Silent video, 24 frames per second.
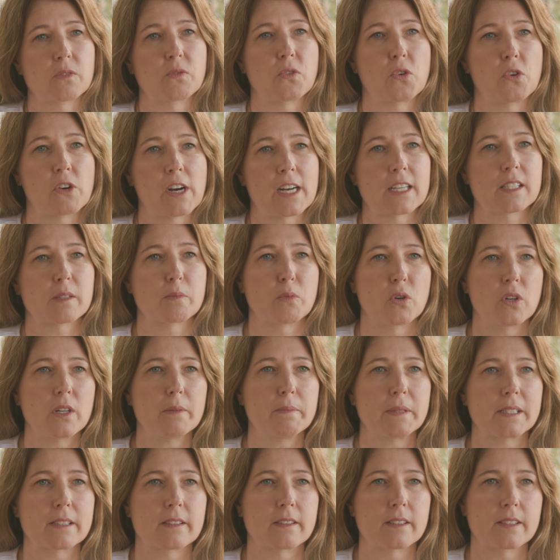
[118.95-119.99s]
for our smaller
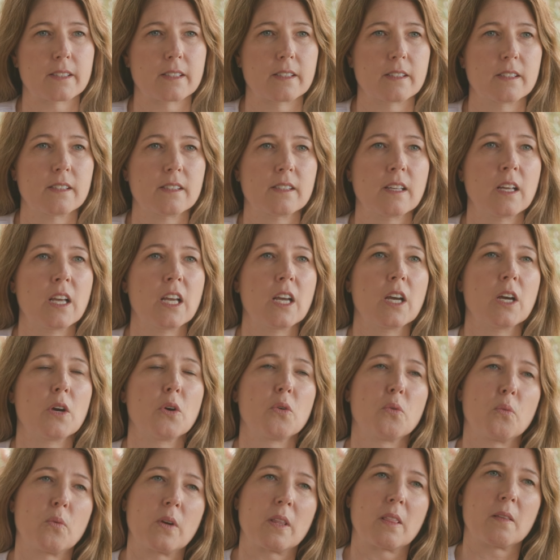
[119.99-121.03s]
businesses
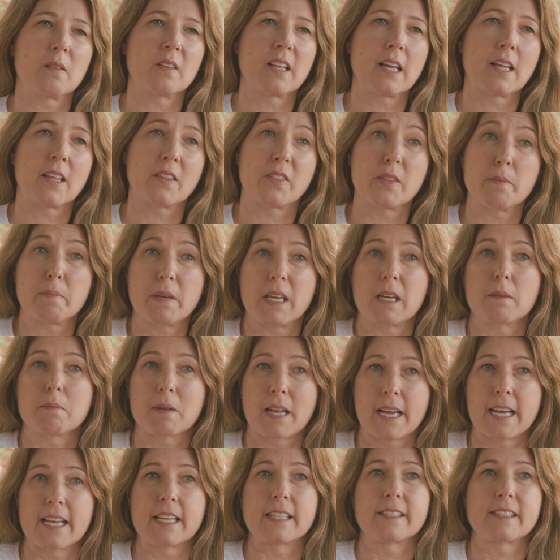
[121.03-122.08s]
with uh, the bigger
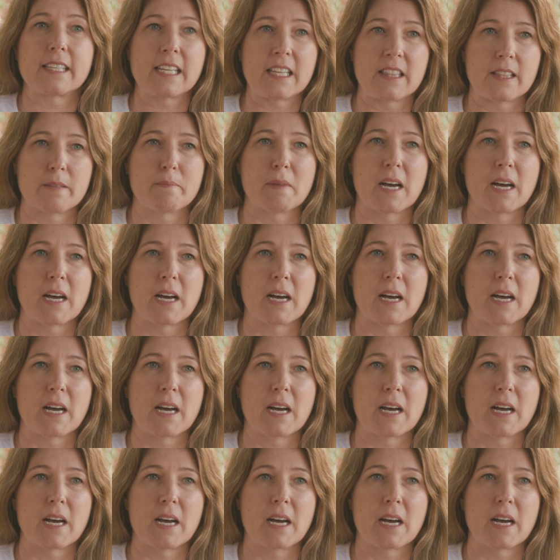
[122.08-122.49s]
players in the